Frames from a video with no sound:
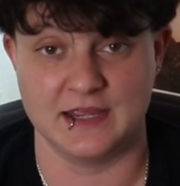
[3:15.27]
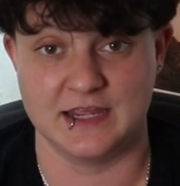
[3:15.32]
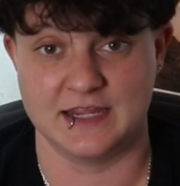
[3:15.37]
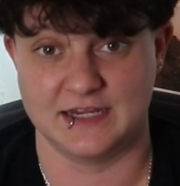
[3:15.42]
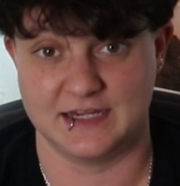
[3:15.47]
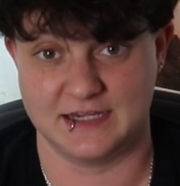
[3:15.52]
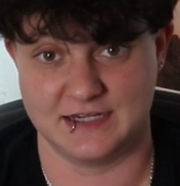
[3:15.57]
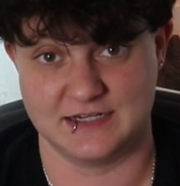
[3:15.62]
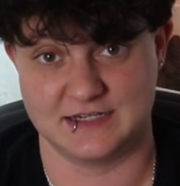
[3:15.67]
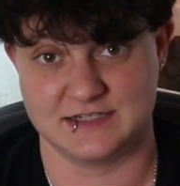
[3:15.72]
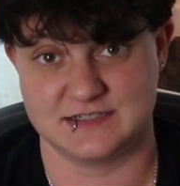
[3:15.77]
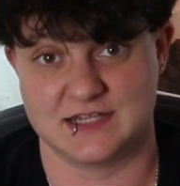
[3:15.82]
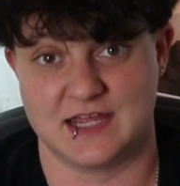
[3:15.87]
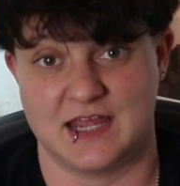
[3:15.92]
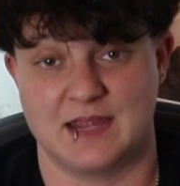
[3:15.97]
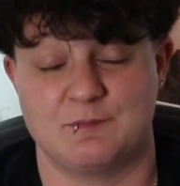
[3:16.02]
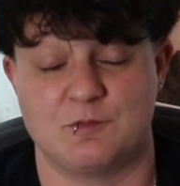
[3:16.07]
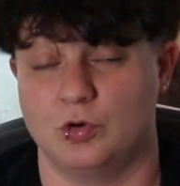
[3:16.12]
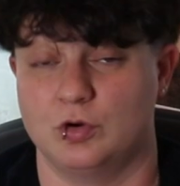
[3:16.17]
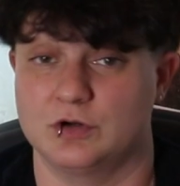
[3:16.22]
heating
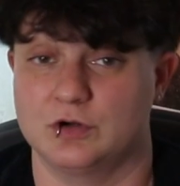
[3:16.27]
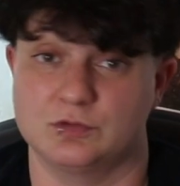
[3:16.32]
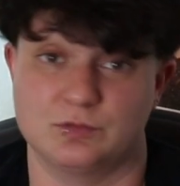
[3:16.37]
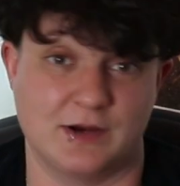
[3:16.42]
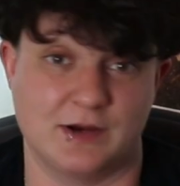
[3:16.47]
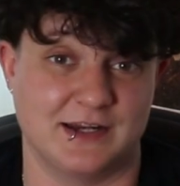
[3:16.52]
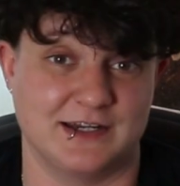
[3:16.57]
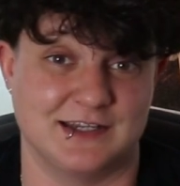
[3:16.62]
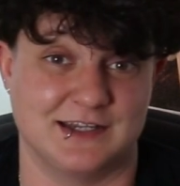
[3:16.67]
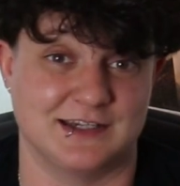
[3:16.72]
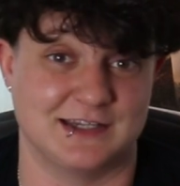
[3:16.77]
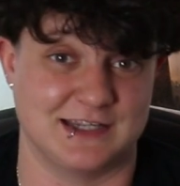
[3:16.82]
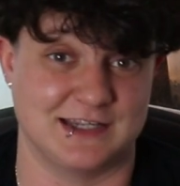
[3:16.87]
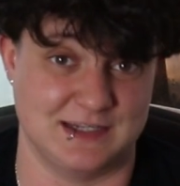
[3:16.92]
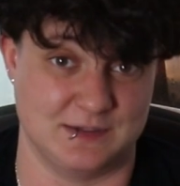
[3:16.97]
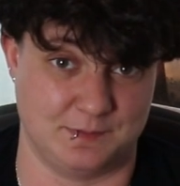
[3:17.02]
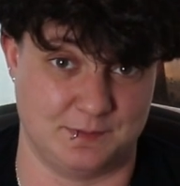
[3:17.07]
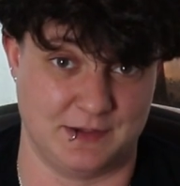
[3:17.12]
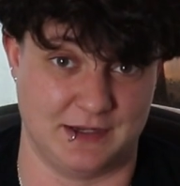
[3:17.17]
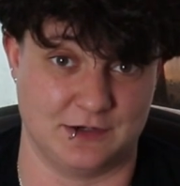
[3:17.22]
tape, or a radiant
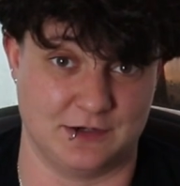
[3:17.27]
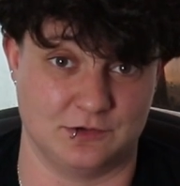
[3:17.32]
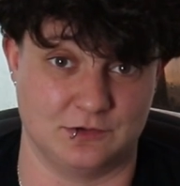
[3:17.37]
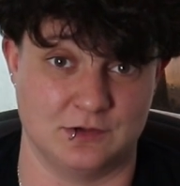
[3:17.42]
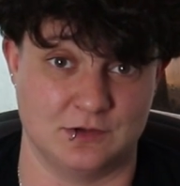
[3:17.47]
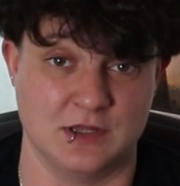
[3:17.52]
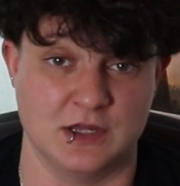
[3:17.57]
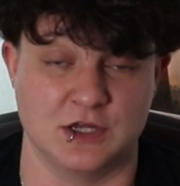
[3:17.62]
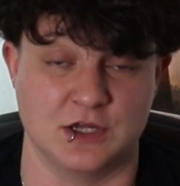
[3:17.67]
heat panel.